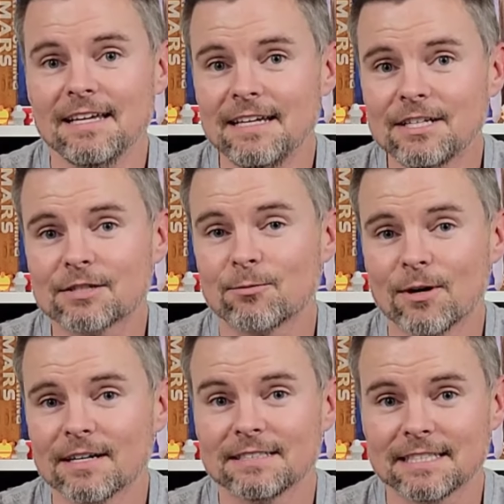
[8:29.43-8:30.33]
each
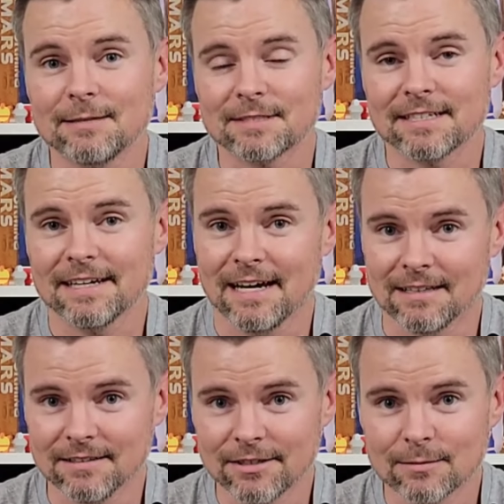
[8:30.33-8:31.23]
one seems to get a
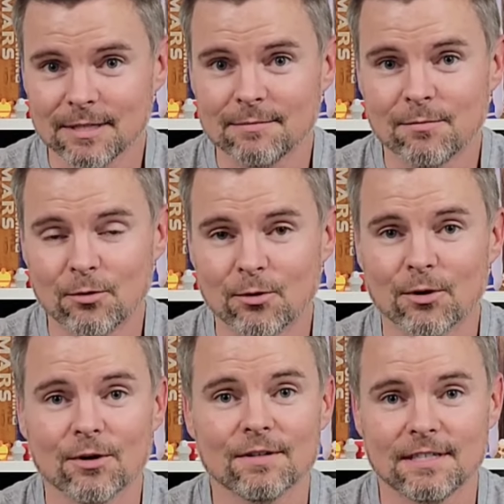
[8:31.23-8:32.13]
little bit
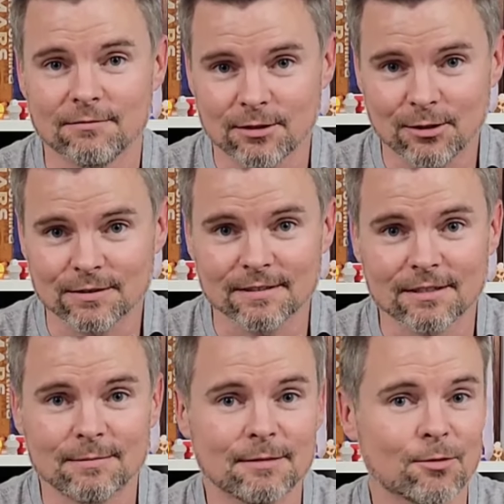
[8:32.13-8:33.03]
more difficult, a
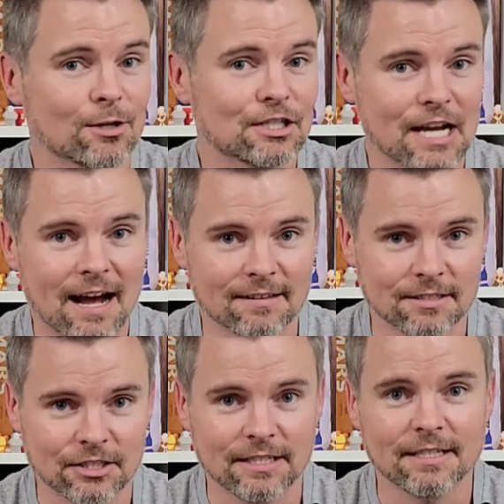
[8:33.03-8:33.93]
little bit more
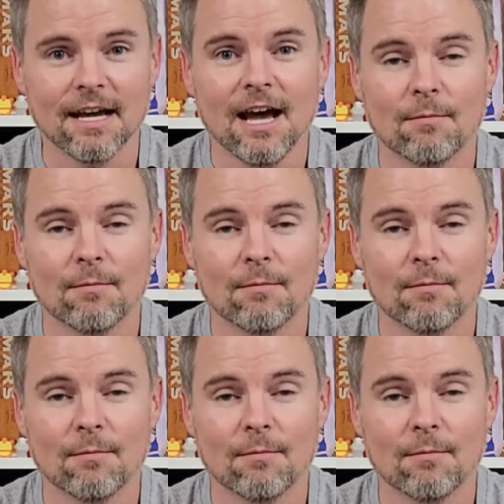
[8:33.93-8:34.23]
challenging,